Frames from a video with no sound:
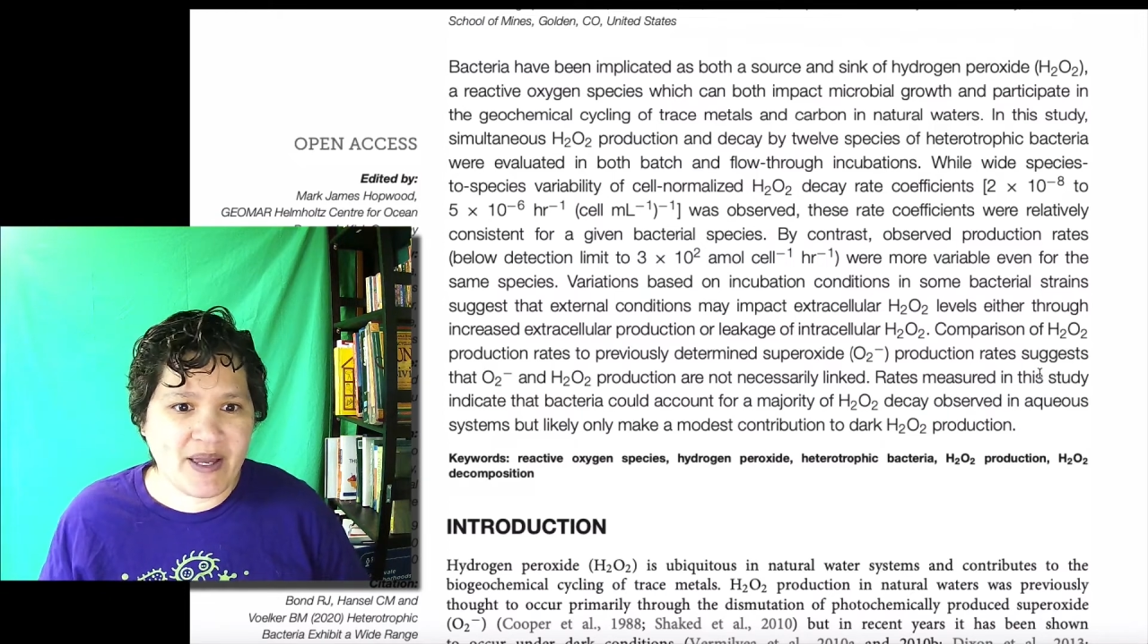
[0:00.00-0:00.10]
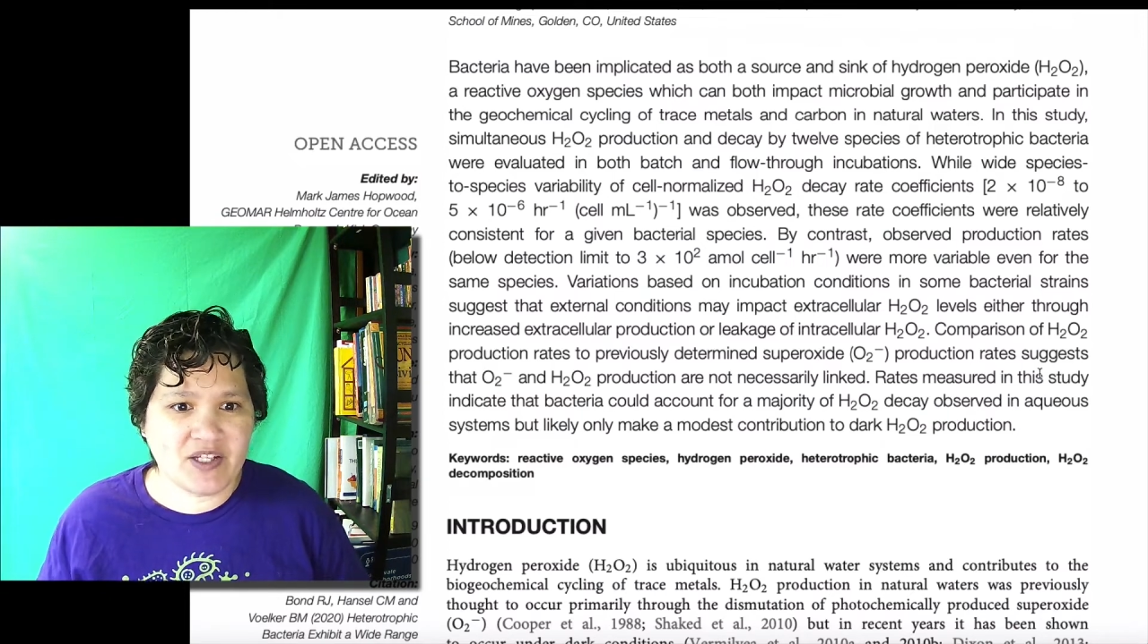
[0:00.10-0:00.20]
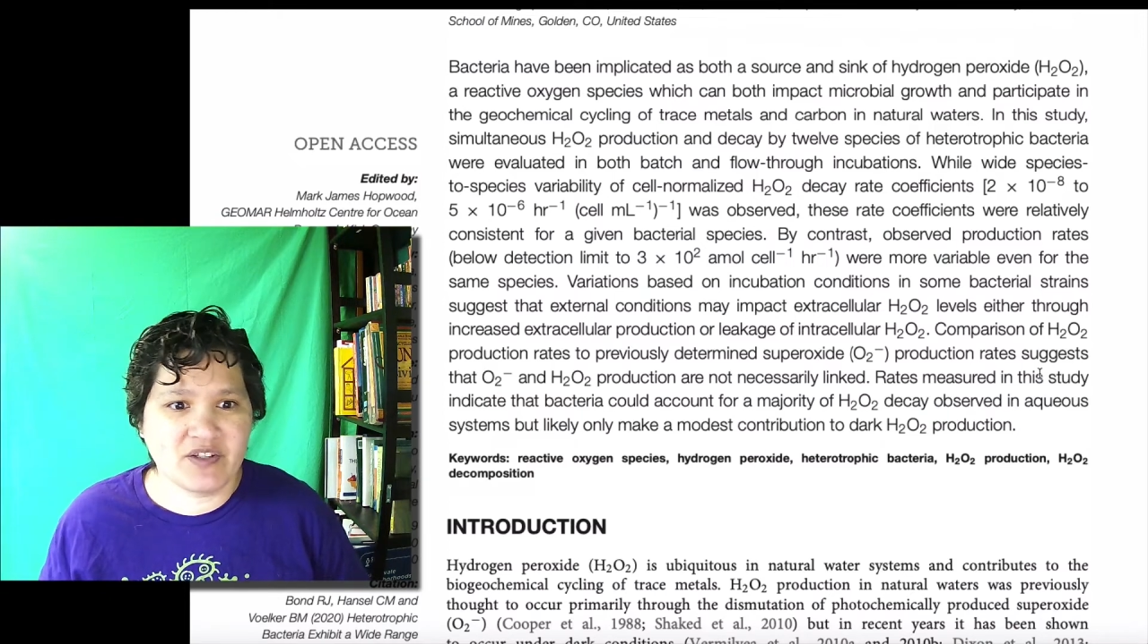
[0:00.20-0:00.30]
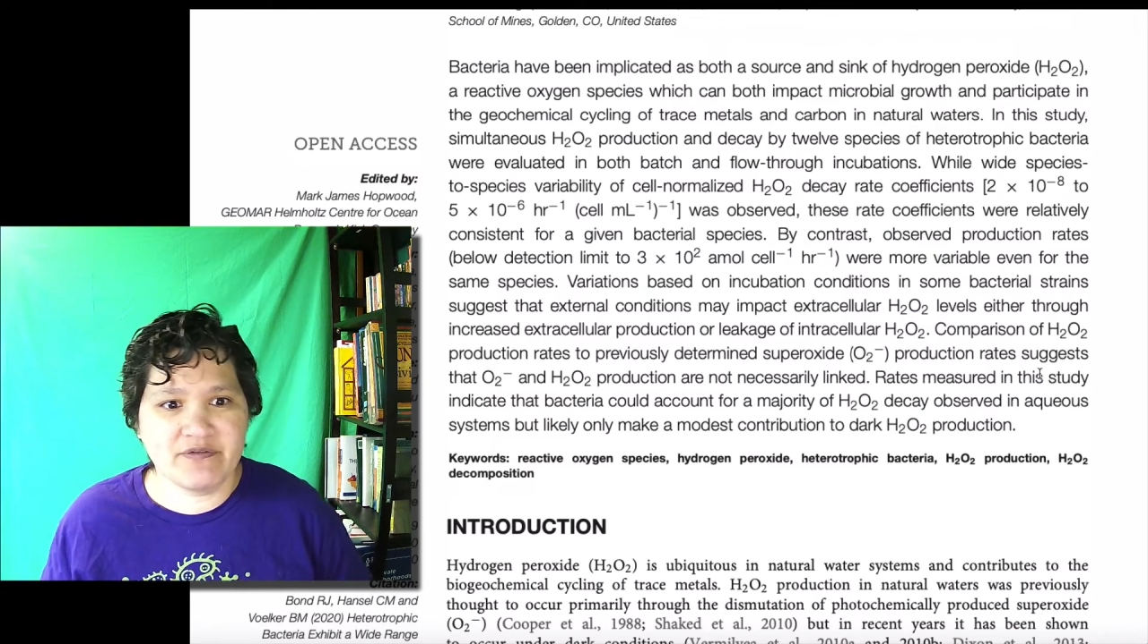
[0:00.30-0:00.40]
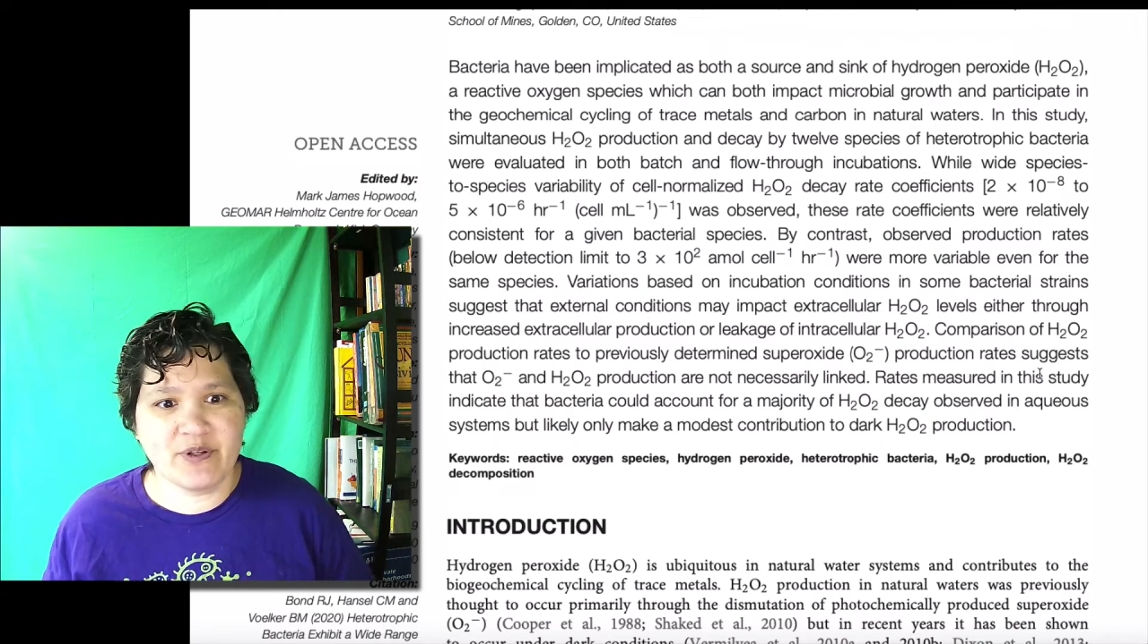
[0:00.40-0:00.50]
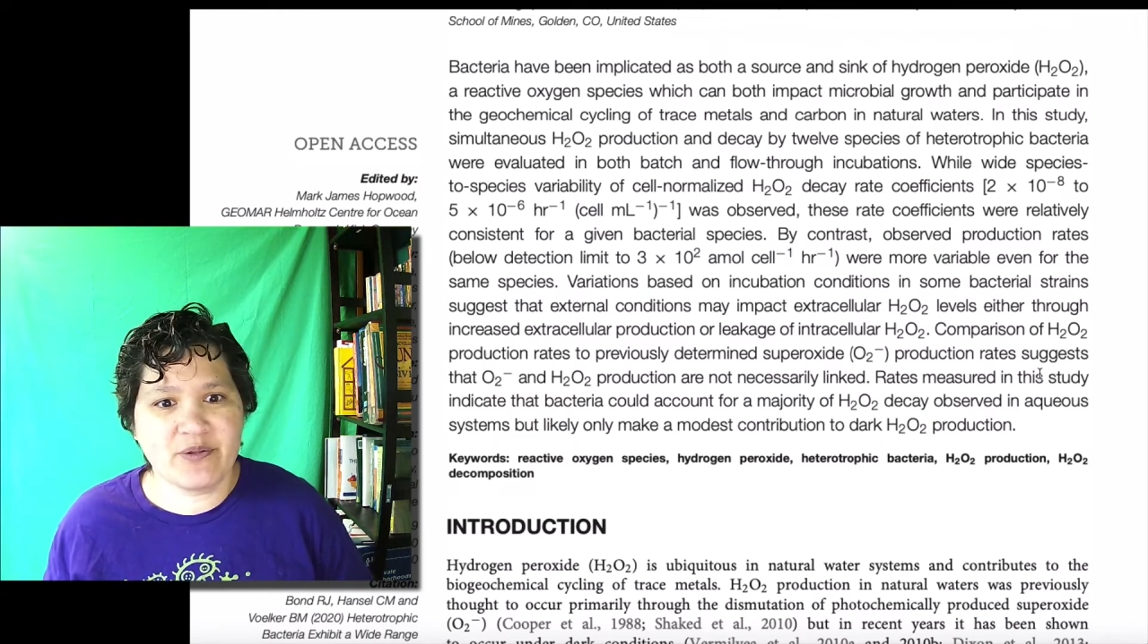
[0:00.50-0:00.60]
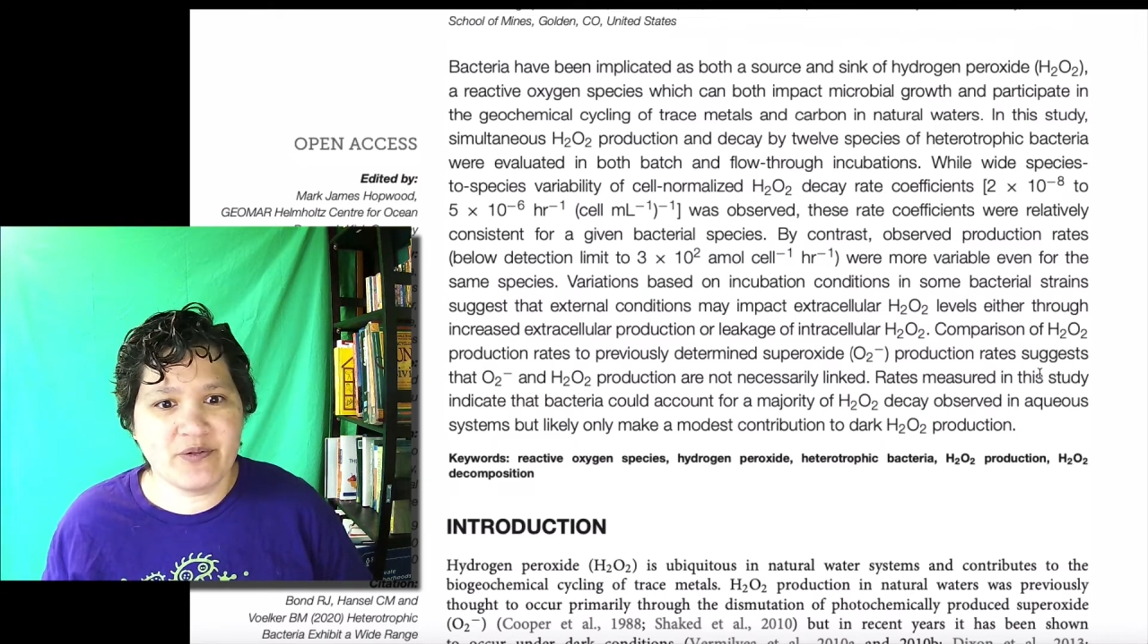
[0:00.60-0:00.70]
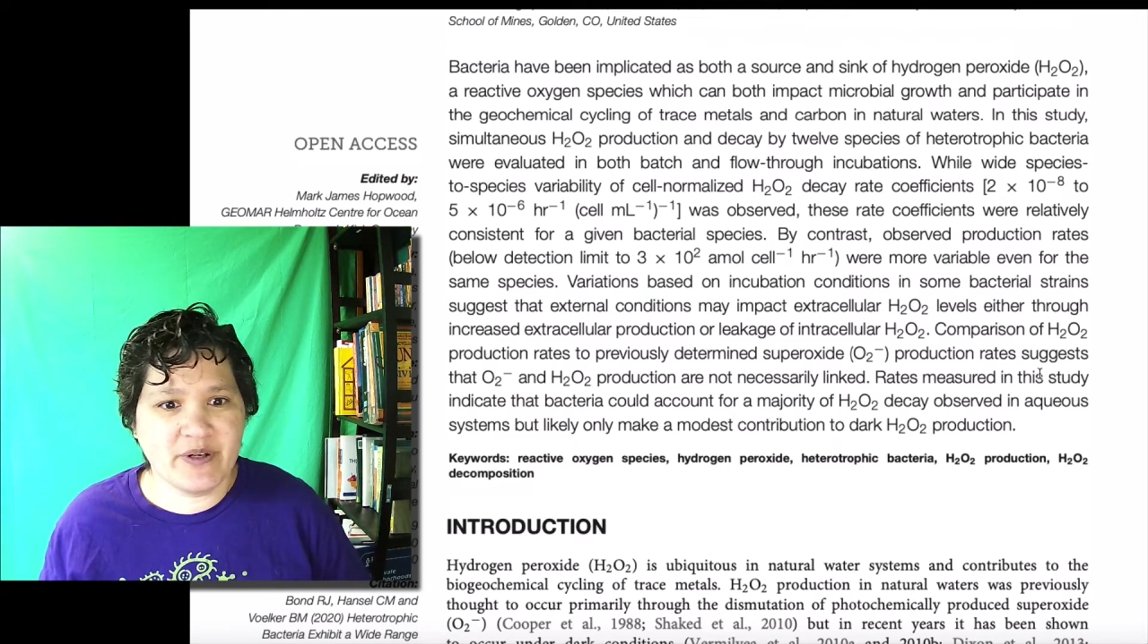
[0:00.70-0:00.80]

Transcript: batch and flow through